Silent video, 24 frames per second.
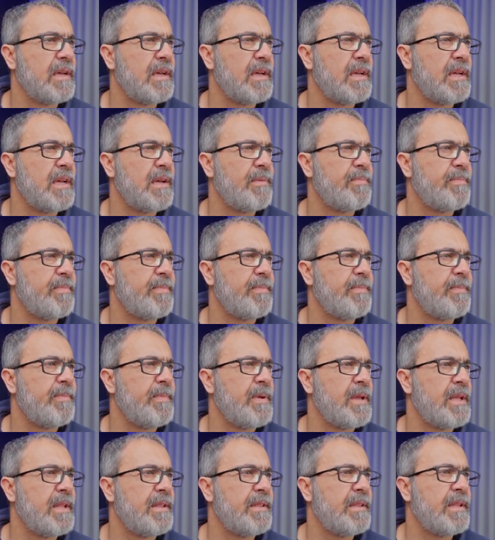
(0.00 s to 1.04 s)
up
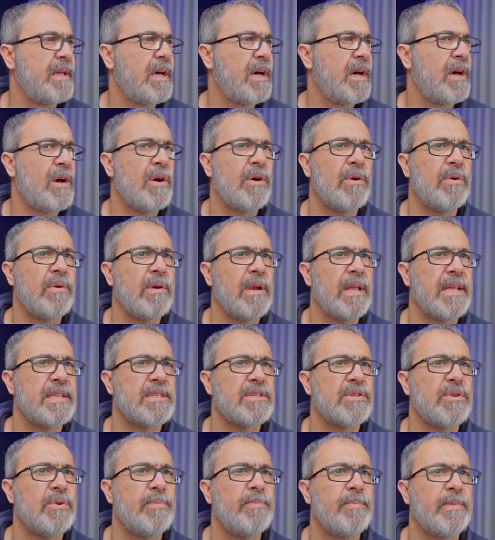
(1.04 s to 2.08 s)
and down.
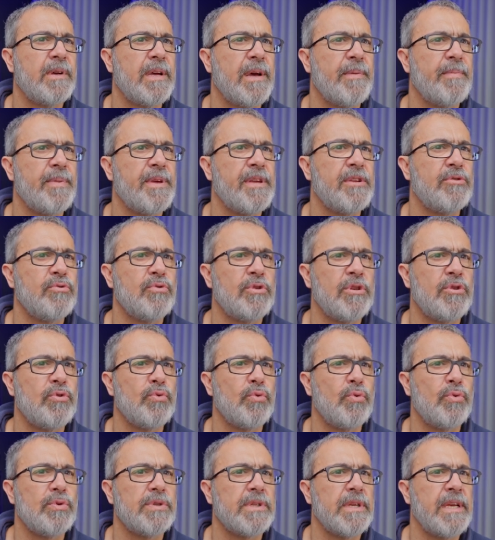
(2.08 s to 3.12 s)
Let's go, come here to the
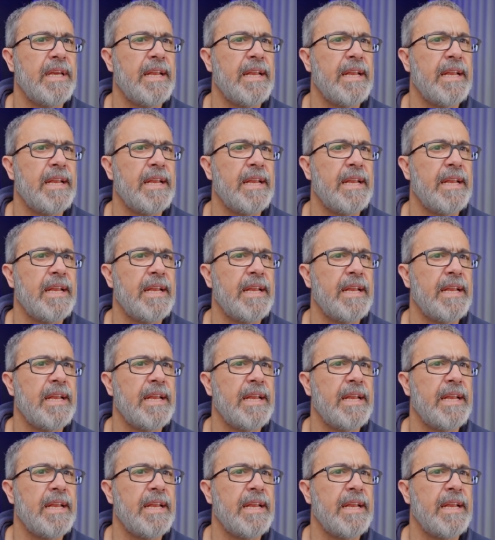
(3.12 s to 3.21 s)
tools.